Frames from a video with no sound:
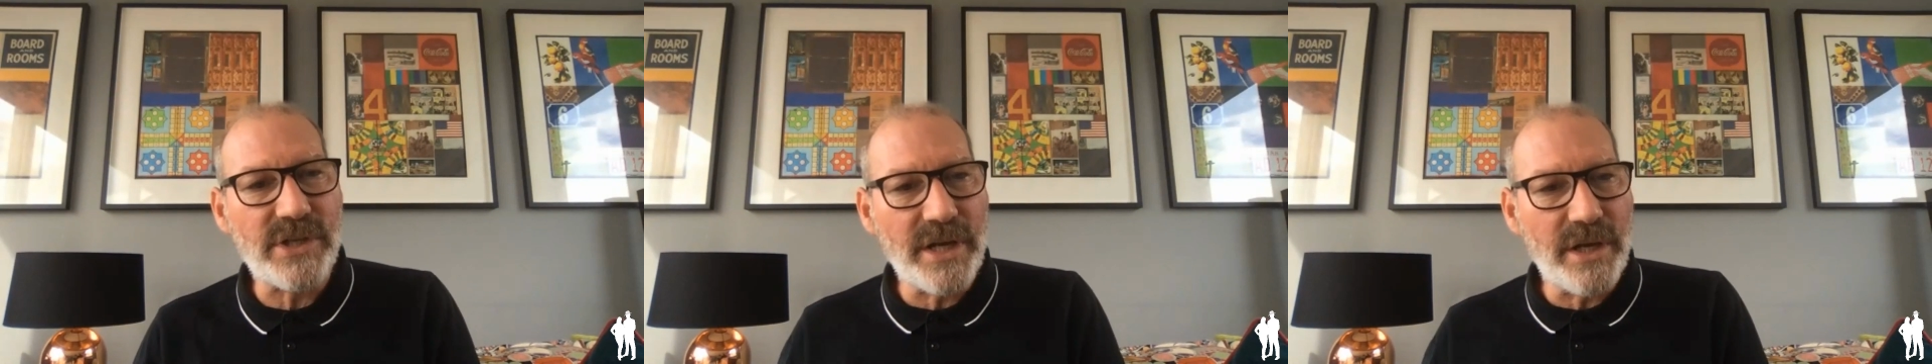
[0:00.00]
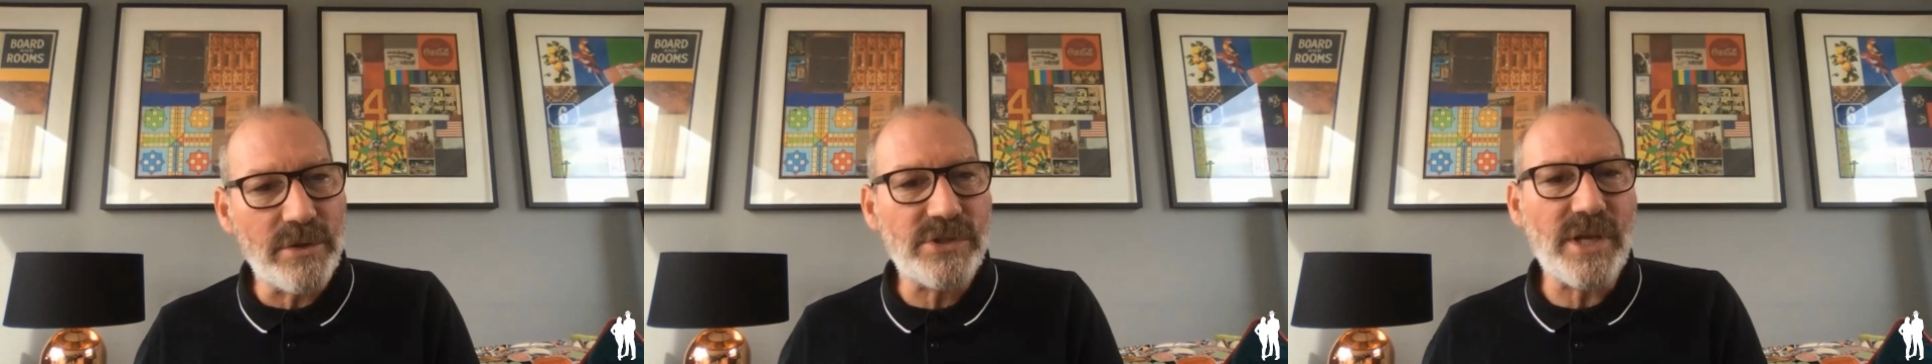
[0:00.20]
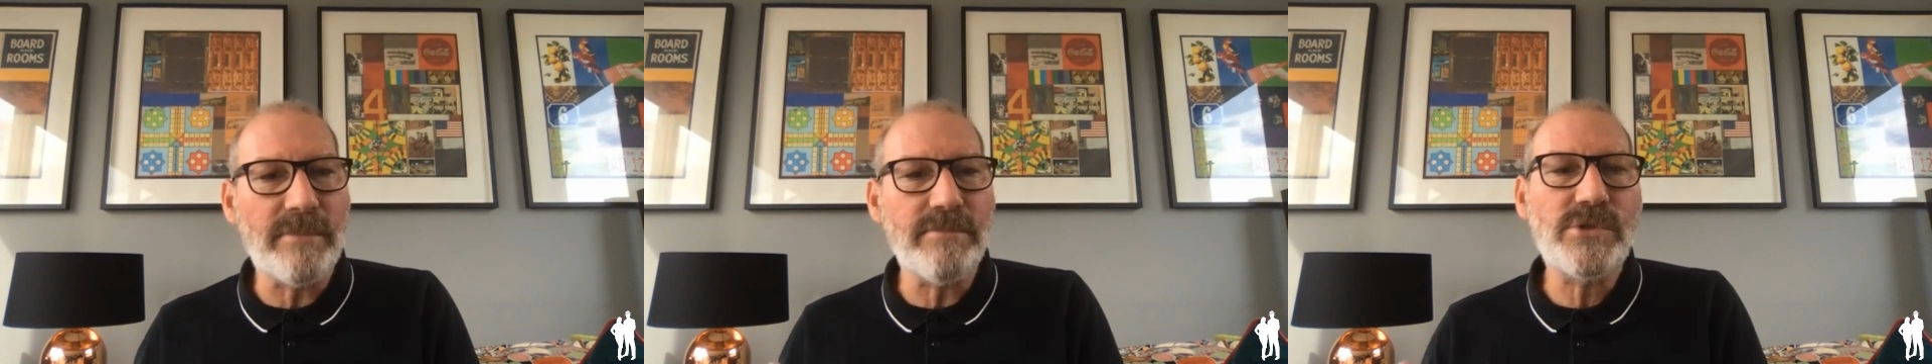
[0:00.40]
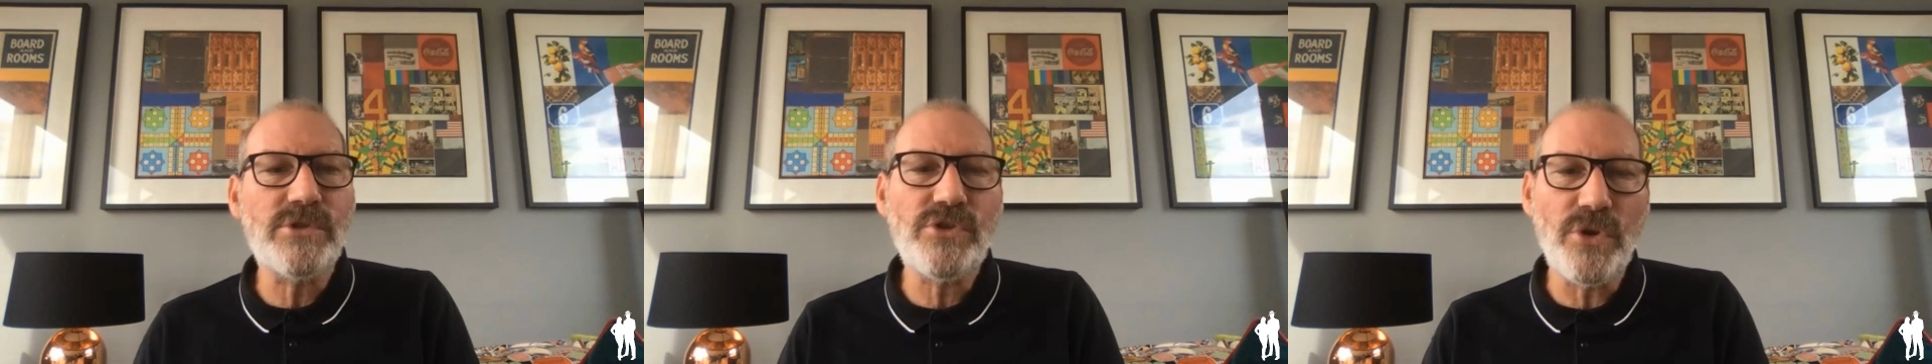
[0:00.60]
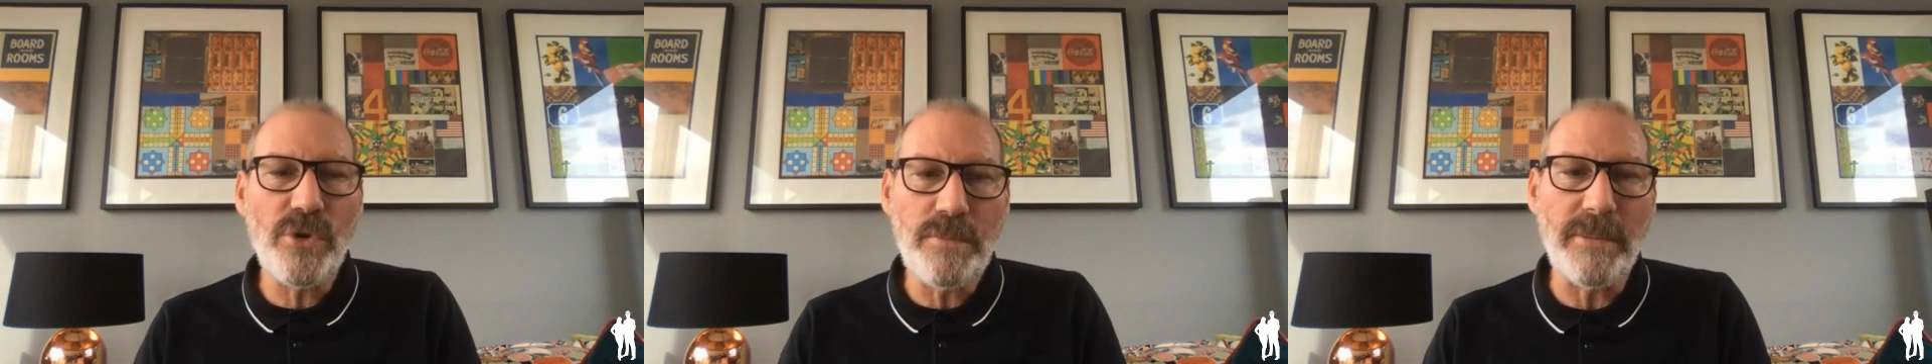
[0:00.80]
I know some
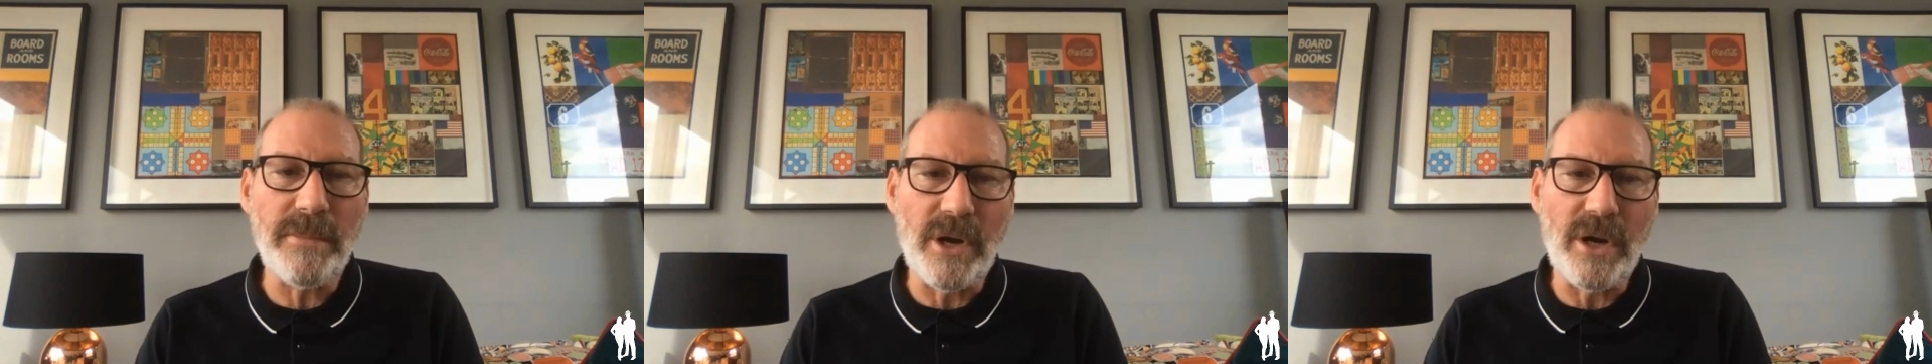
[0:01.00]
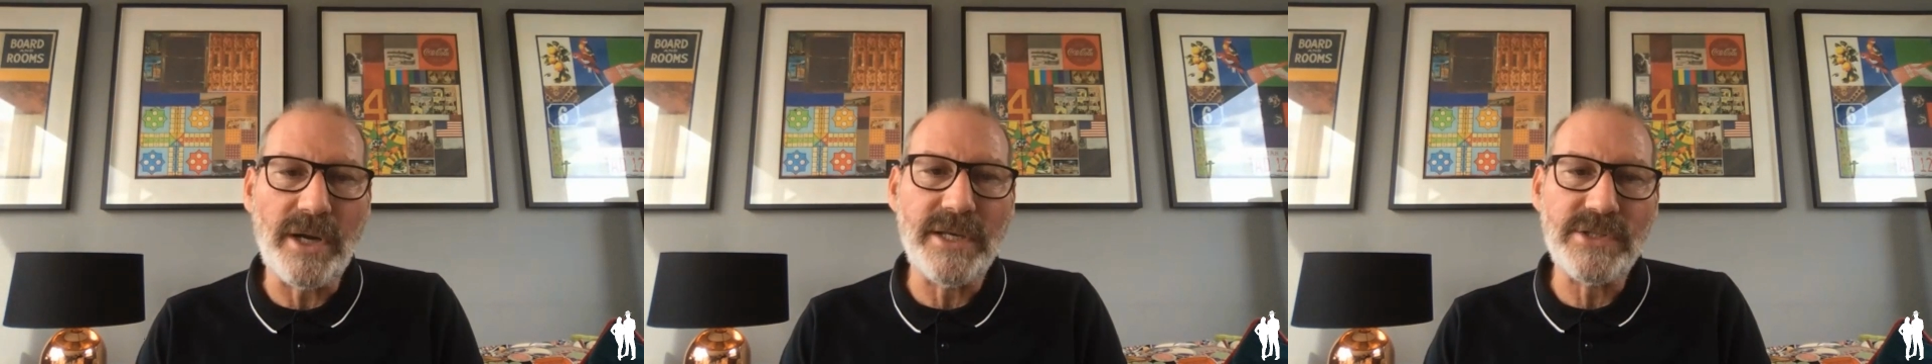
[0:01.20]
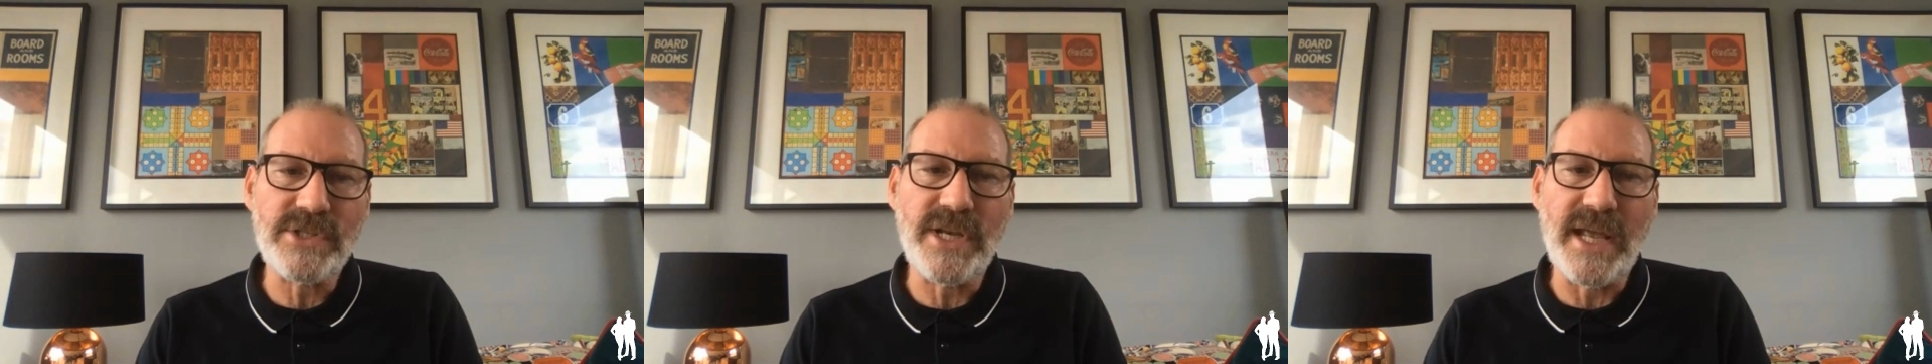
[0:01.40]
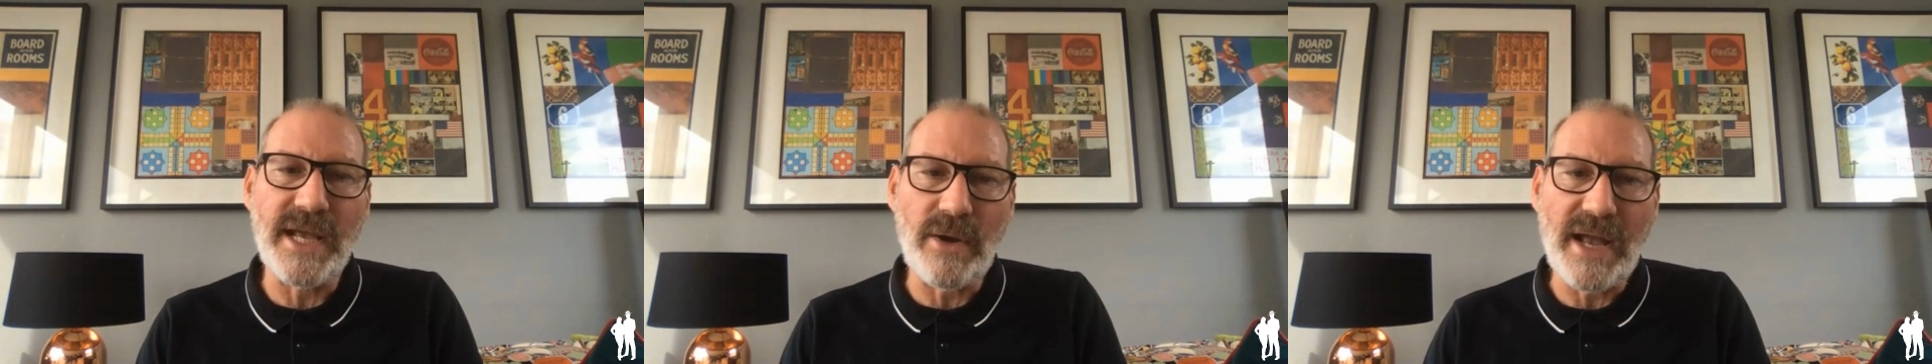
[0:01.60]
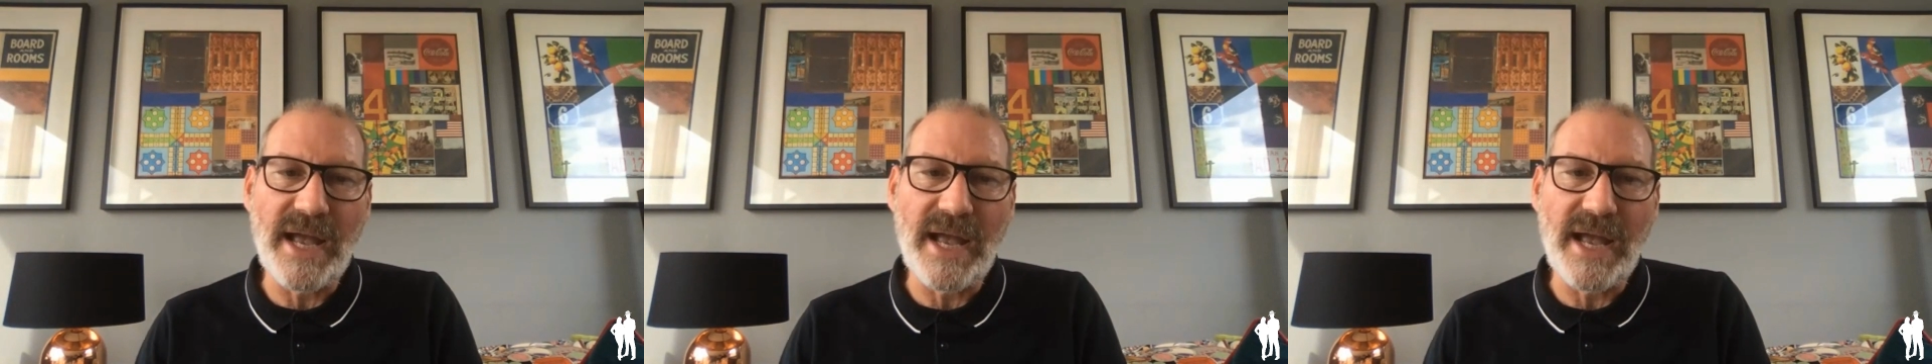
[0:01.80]
supermarkets now